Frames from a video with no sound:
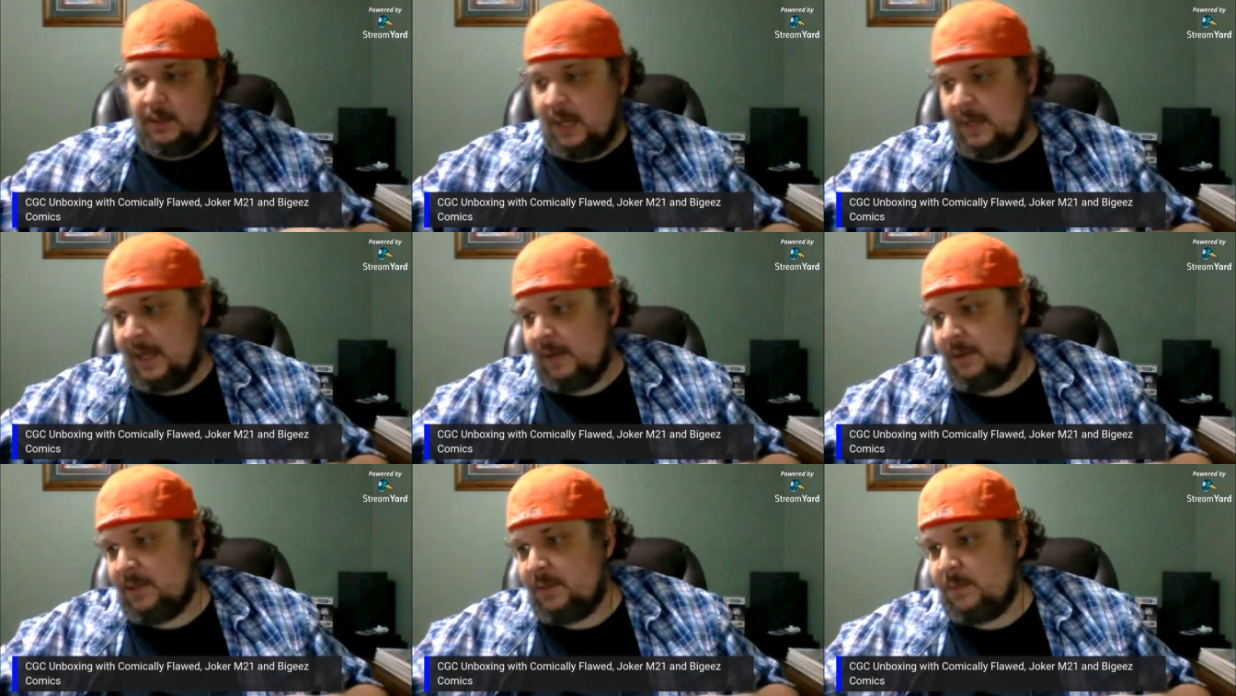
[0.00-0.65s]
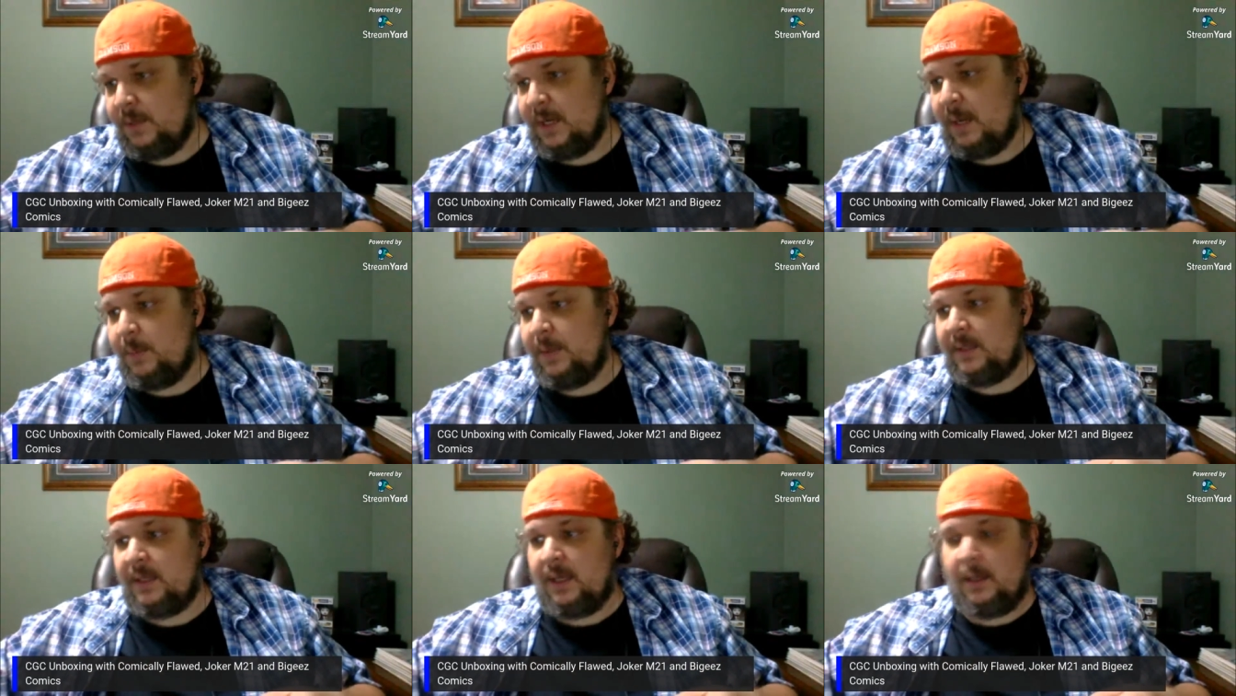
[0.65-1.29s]
that was one I
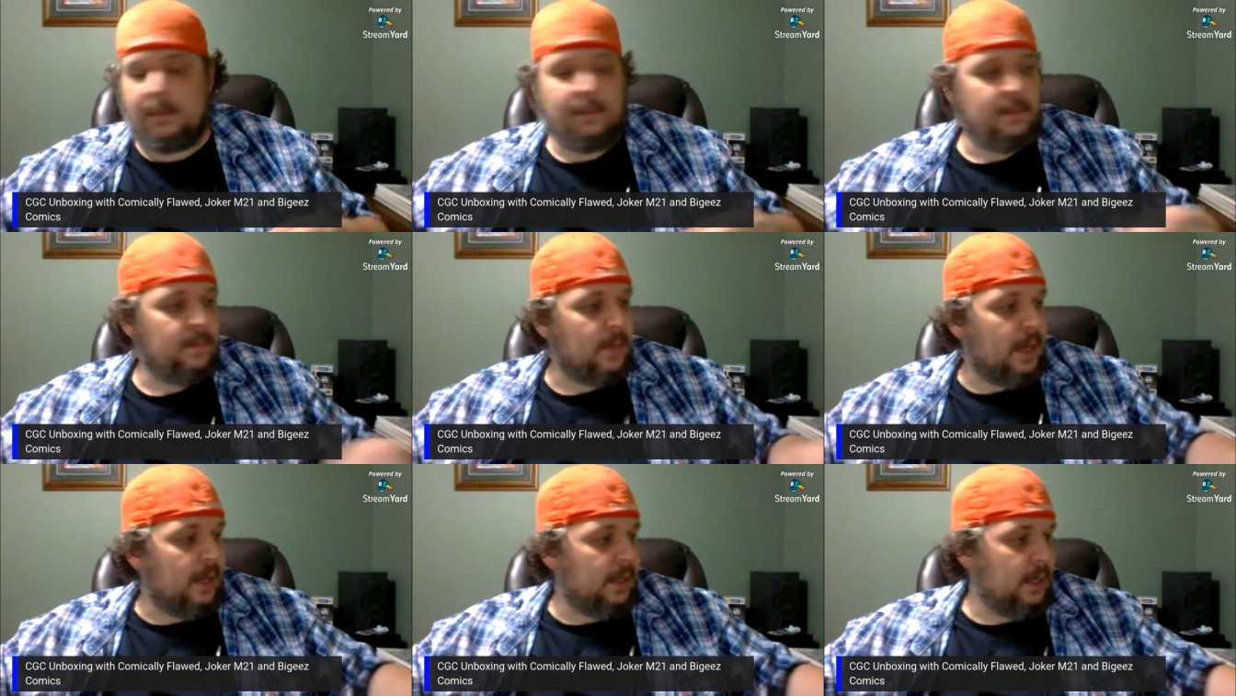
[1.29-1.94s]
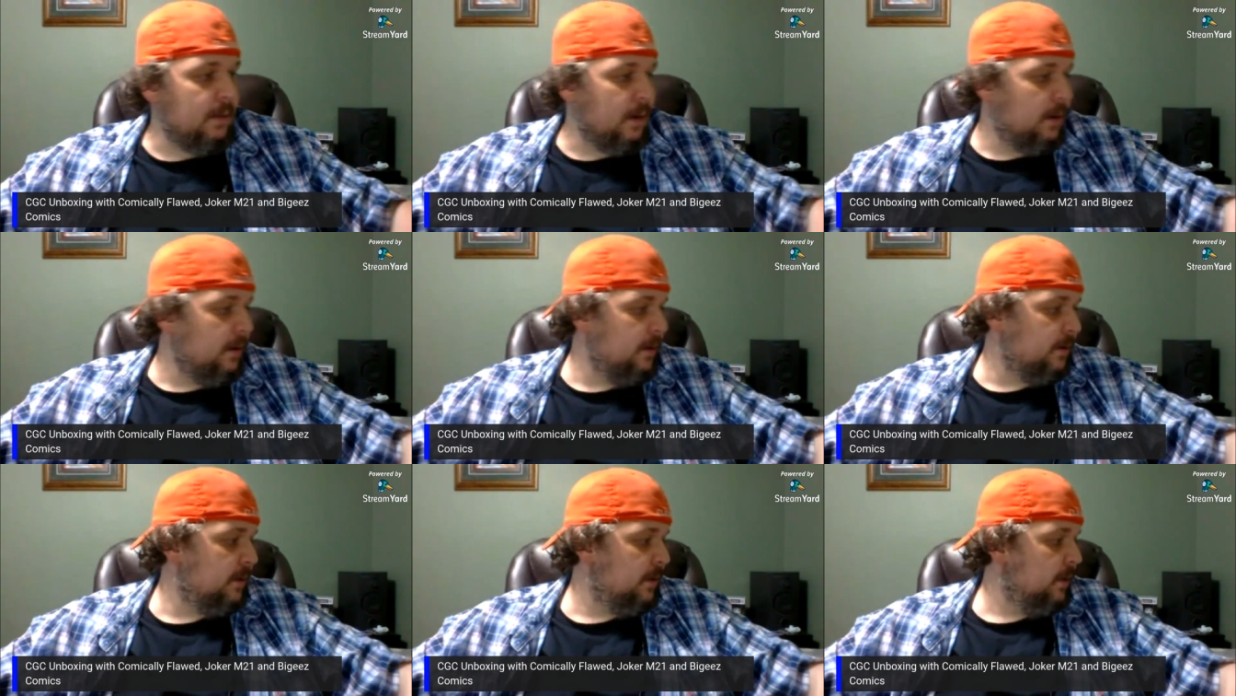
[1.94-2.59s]
picked up. he yeah, uh,
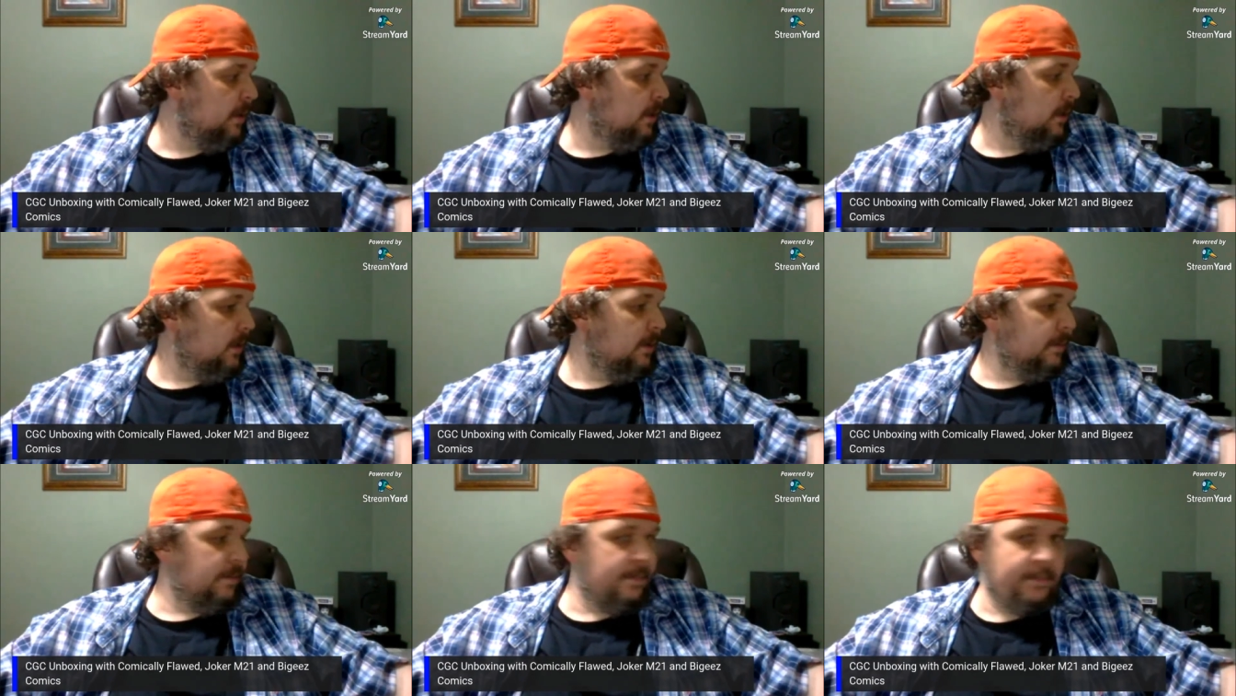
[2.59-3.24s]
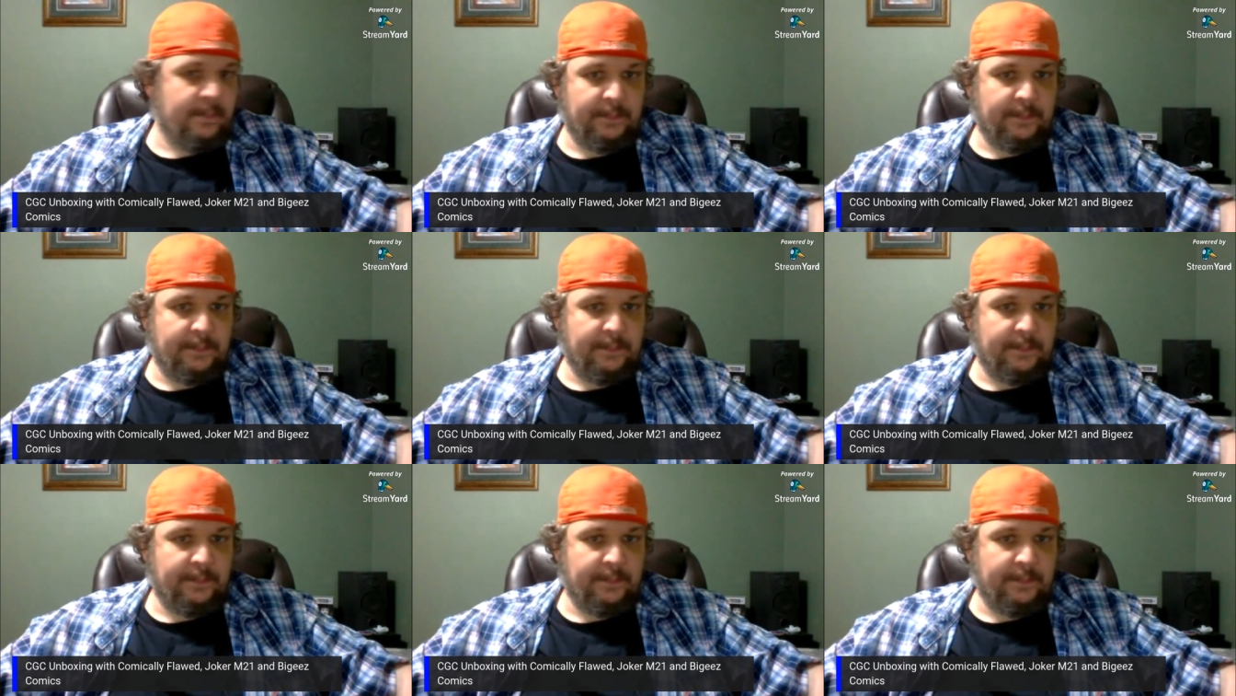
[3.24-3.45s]
Logan Spinoza says the